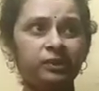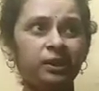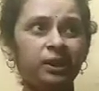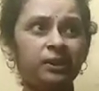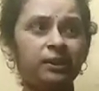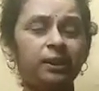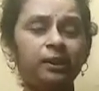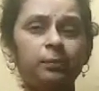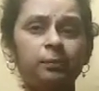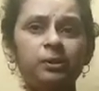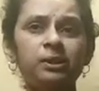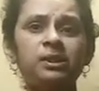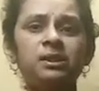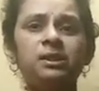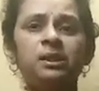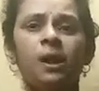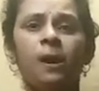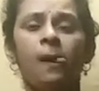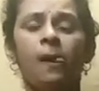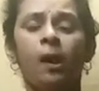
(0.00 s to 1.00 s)
That means
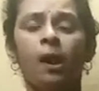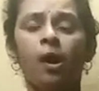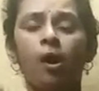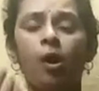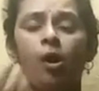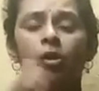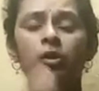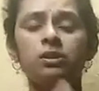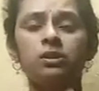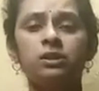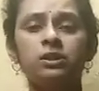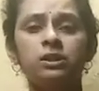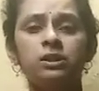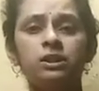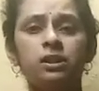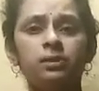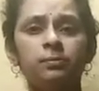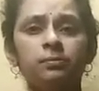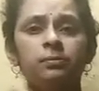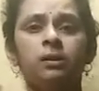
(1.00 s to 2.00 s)

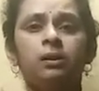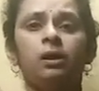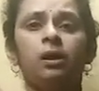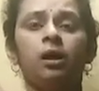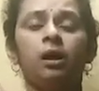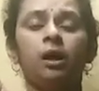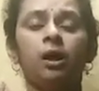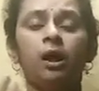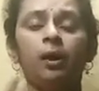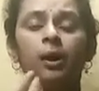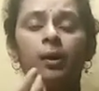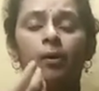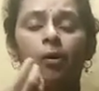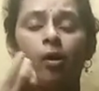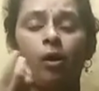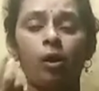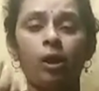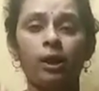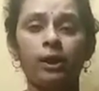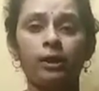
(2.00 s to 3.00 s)
oxygen,
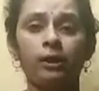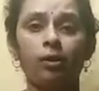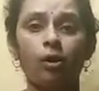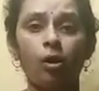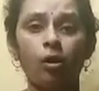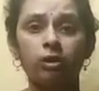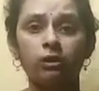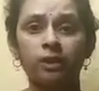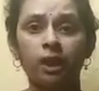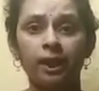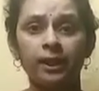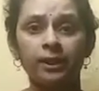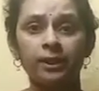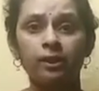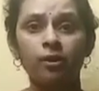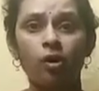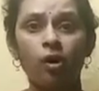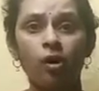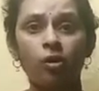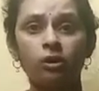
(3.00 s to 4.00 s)

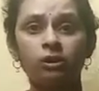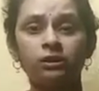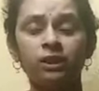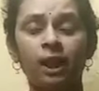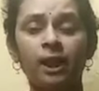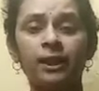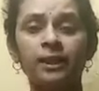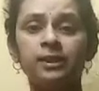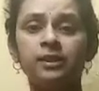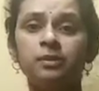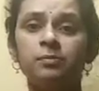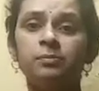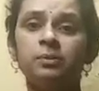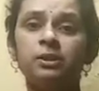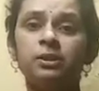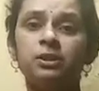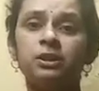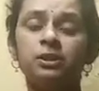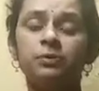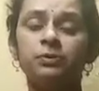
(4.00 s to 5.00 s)
iron oxide is
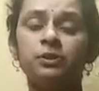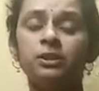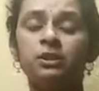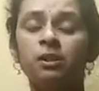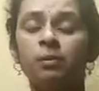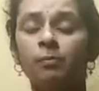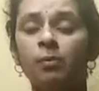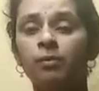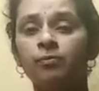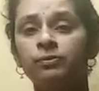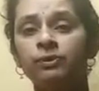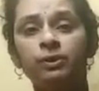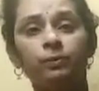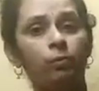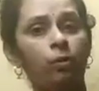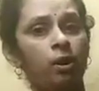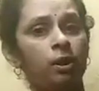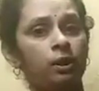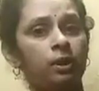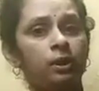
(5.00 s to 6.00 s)
mixed with some of the
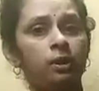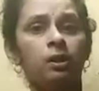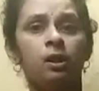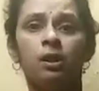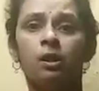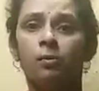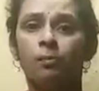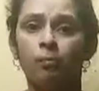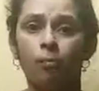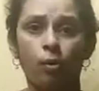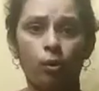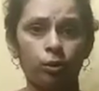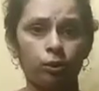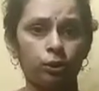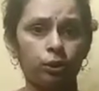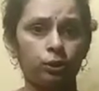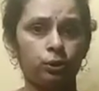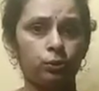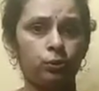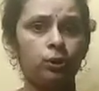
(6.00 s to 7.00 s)
water
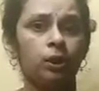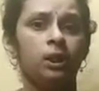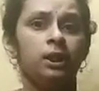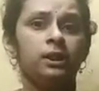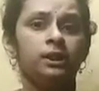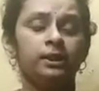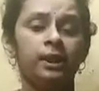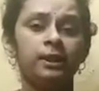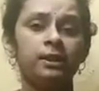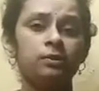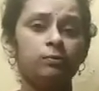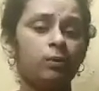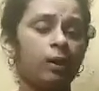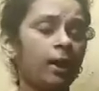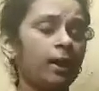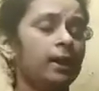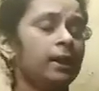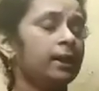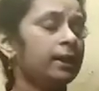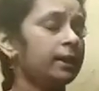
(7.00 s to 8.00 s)
molecule. That's
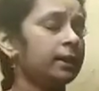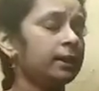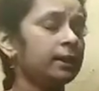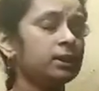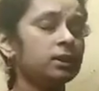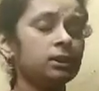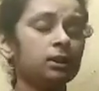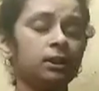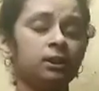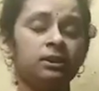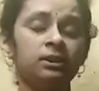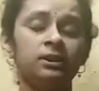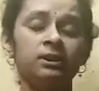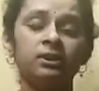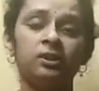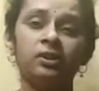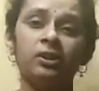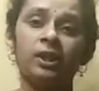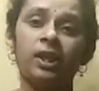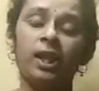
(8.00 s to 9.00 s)
why it is
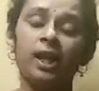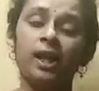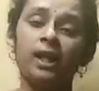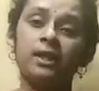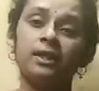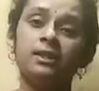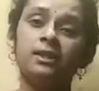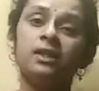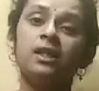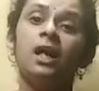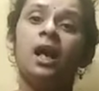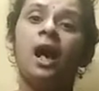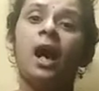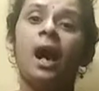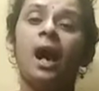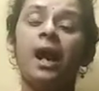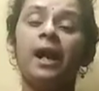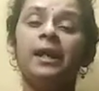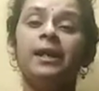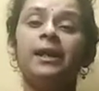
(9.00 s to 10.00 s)
considered as
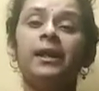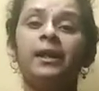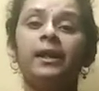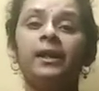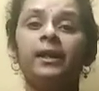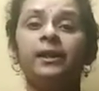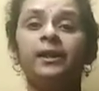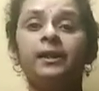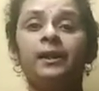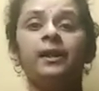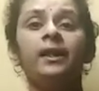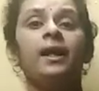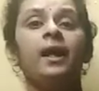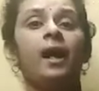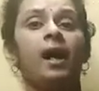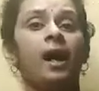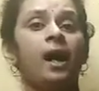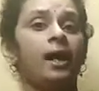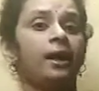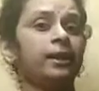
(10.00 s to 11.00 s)
a hydrated
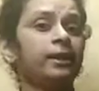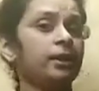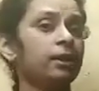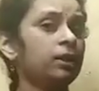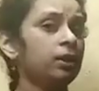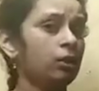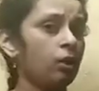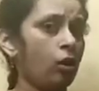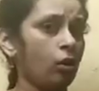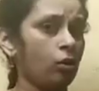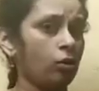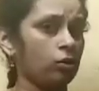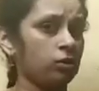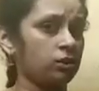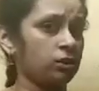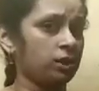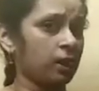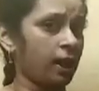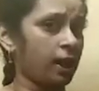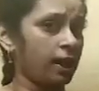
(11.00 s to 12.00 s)
iron
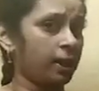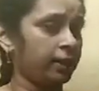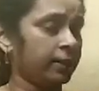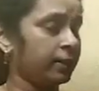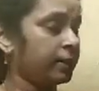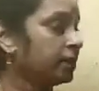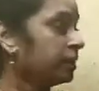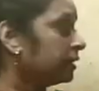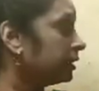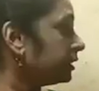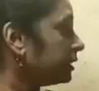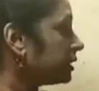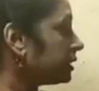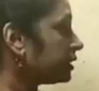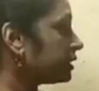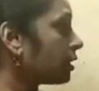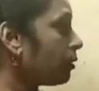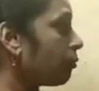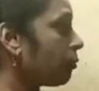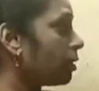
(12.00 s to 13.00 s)
oxide. This is
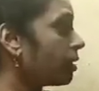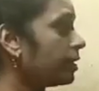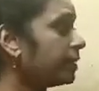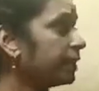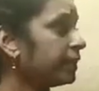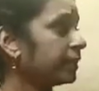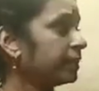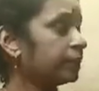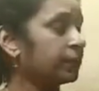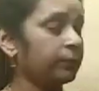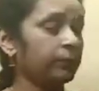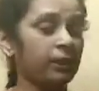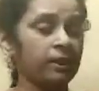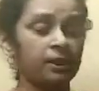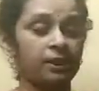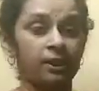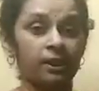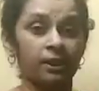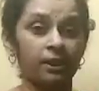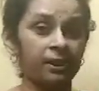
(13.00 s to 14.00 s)
a word
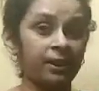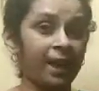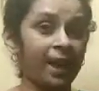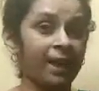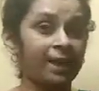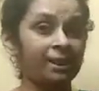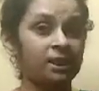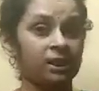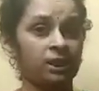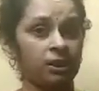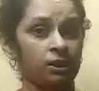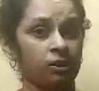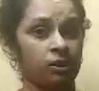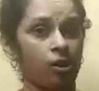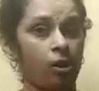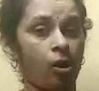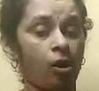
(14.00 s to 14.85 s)
equation, reaction.